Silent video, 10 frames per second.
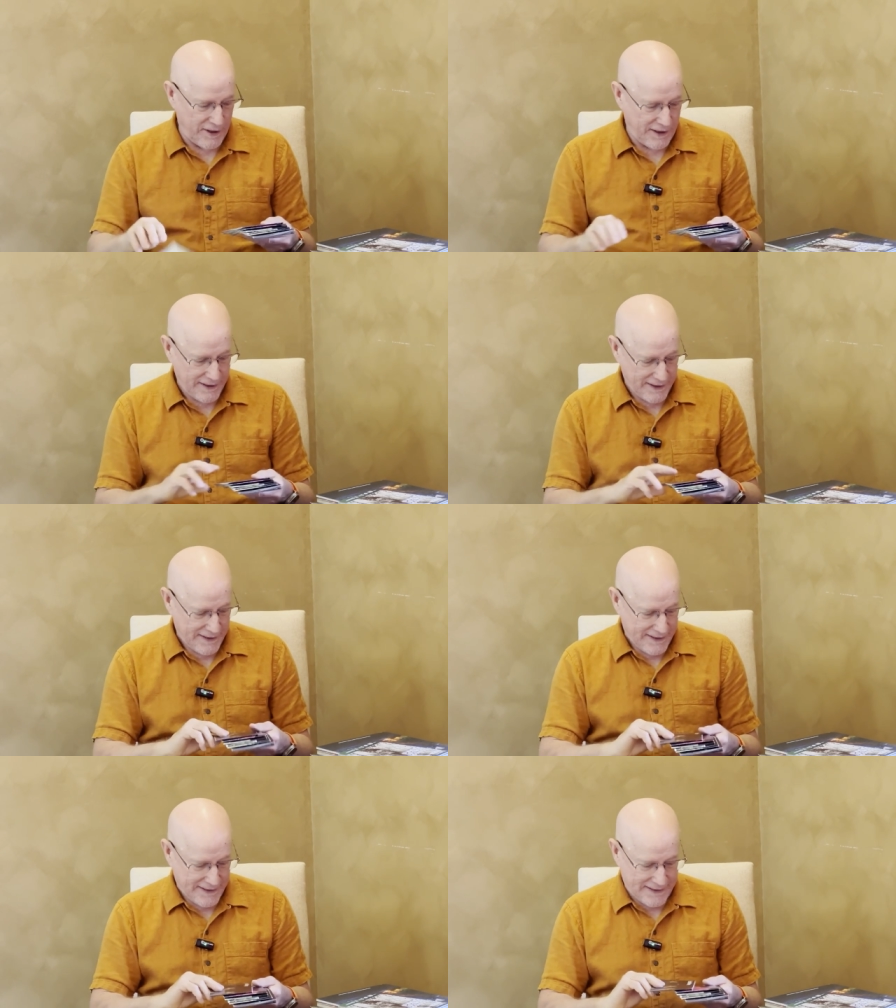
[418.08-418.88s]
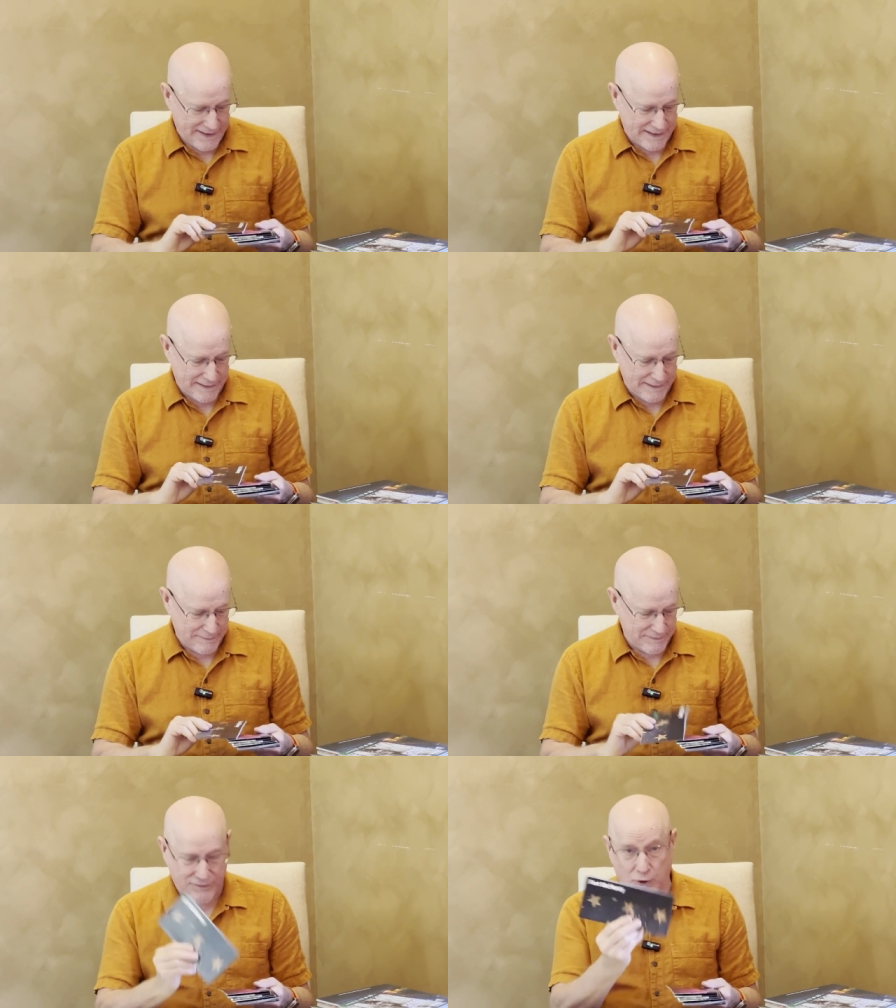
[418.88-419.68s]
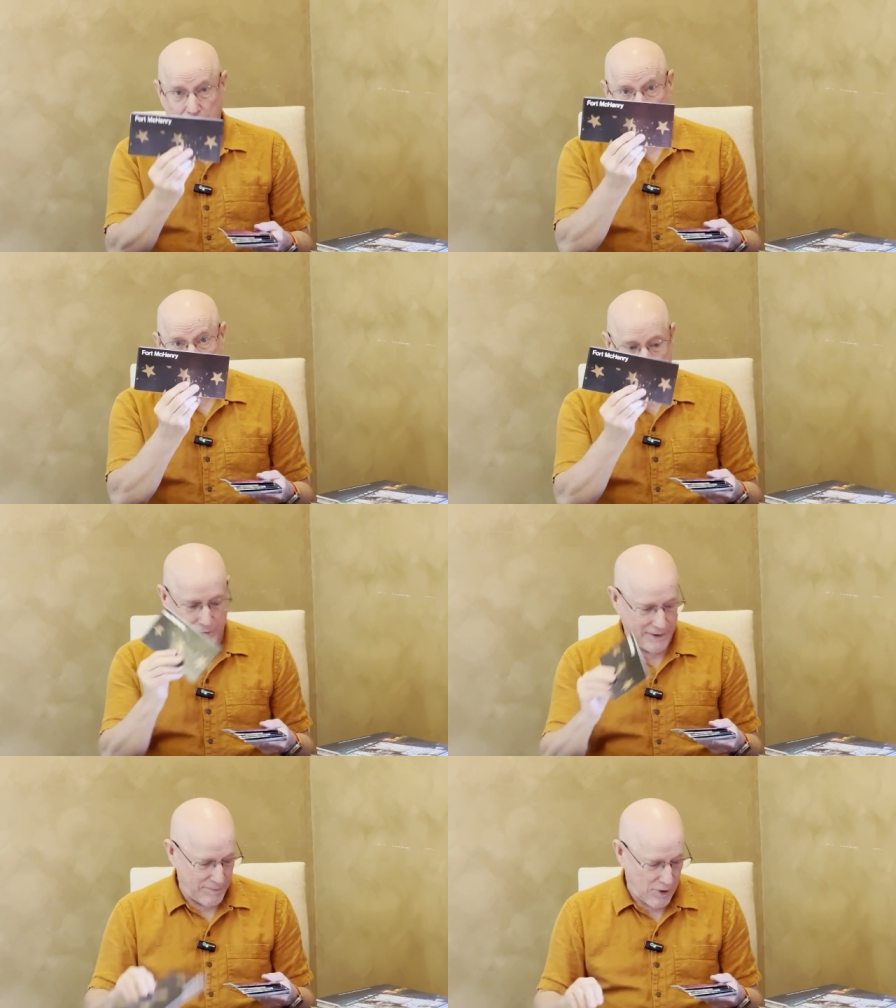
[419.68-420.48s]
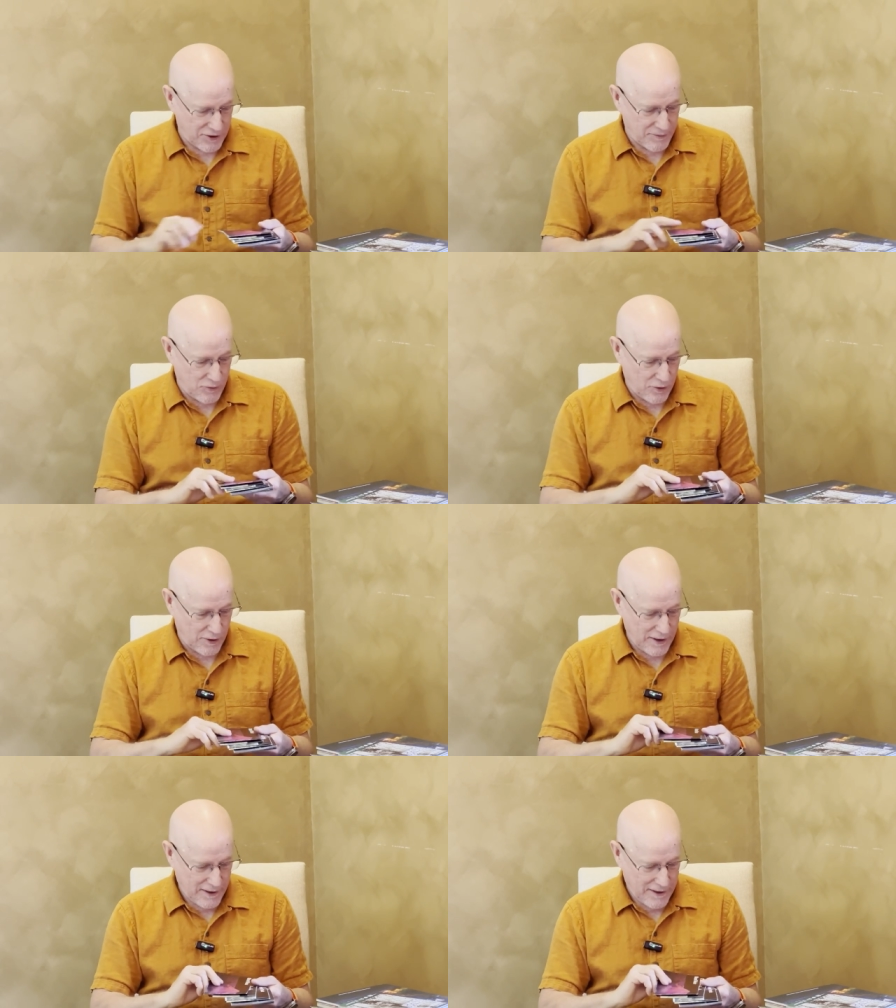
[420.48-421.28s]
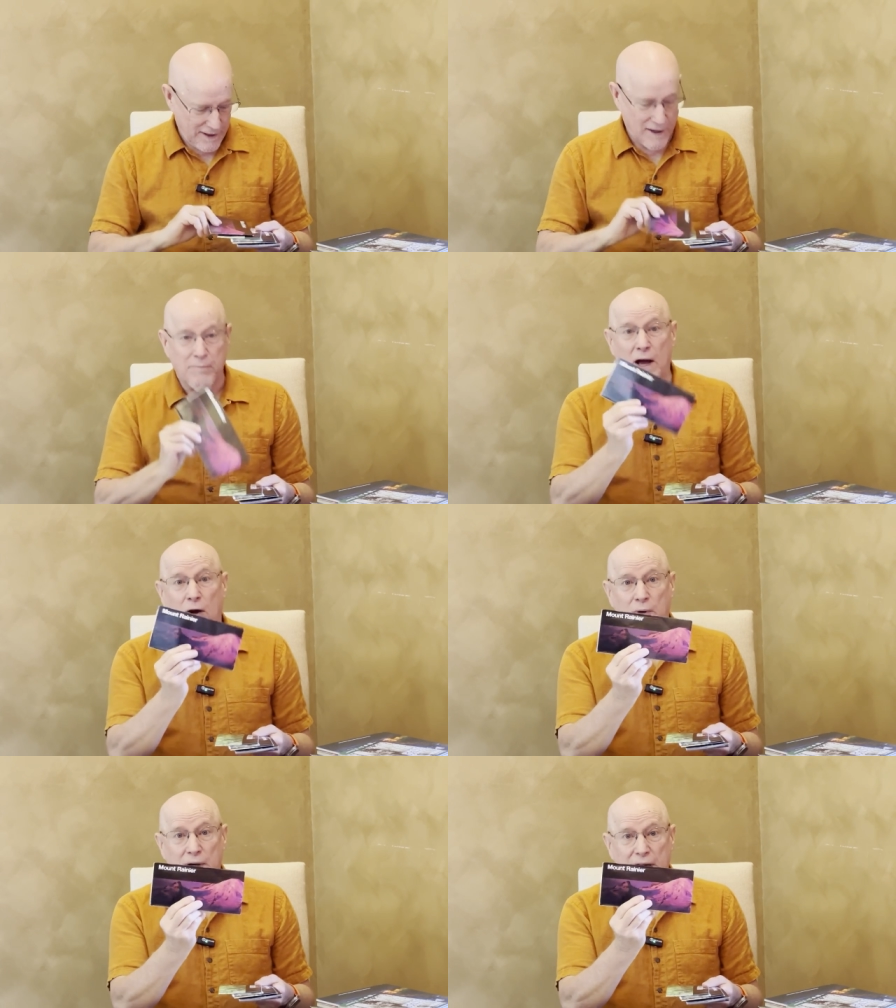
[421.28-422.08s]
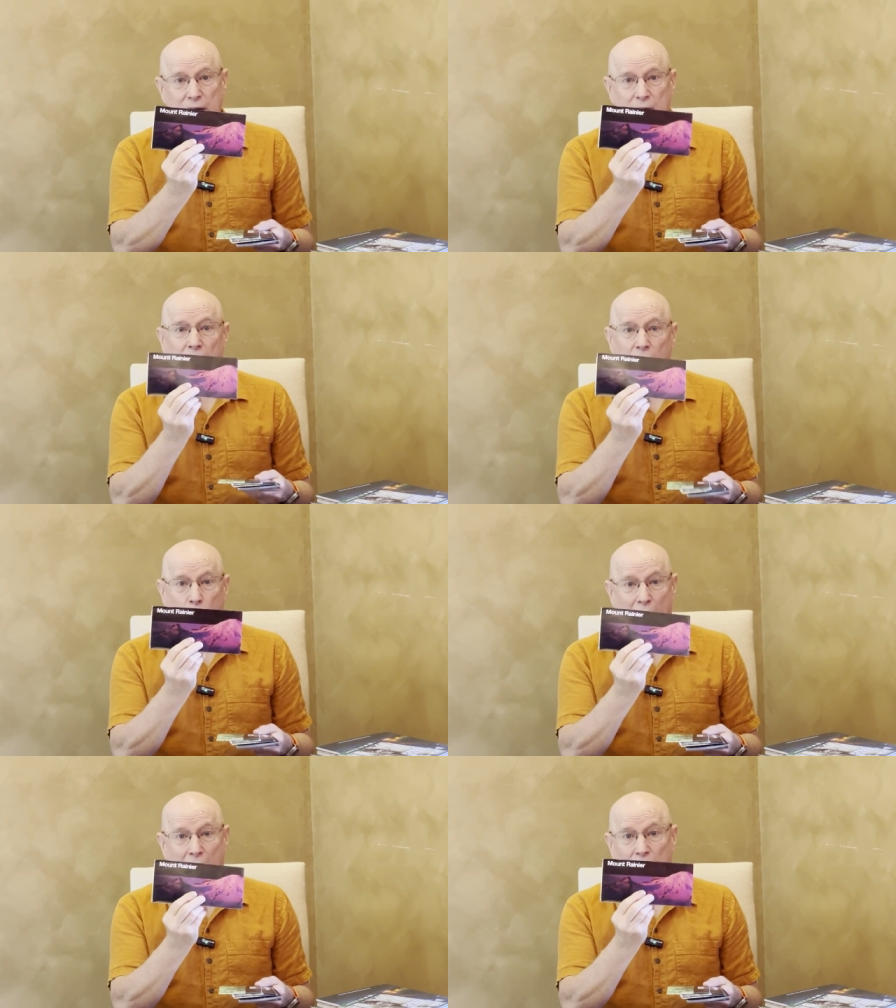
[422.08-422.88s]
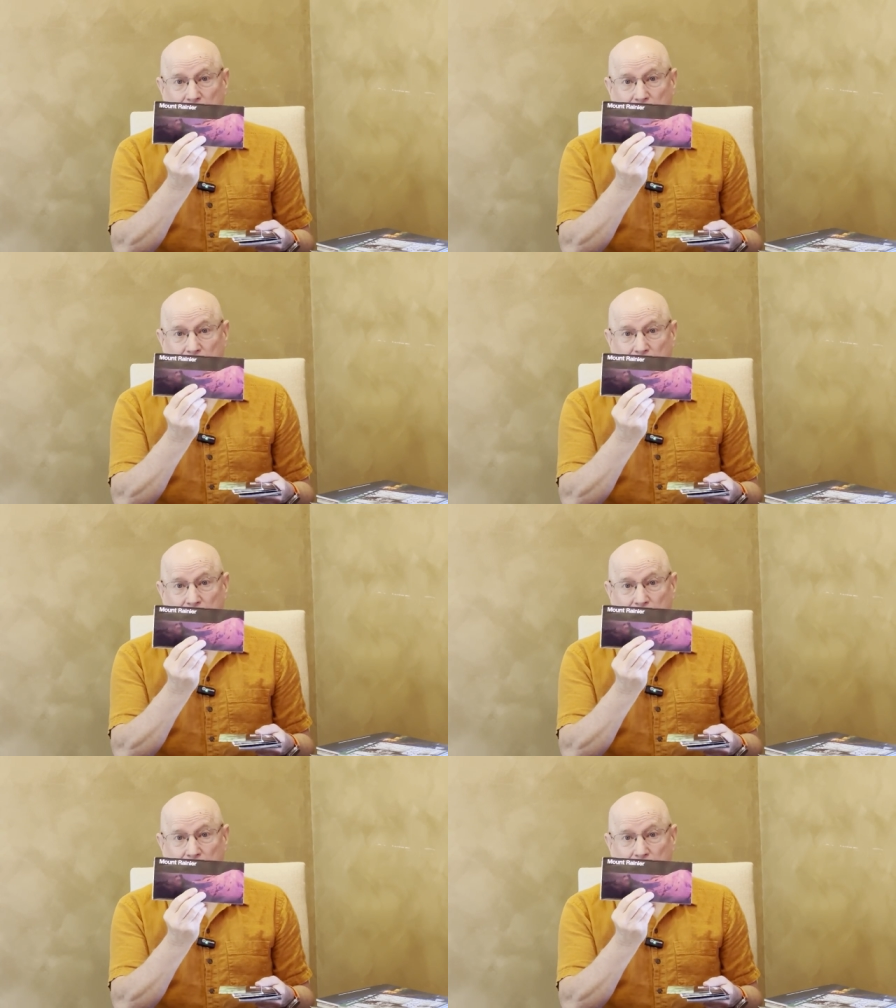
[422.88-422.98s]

it. Um, Fort McHenry, Baltimore, Mount Rainier. Wow,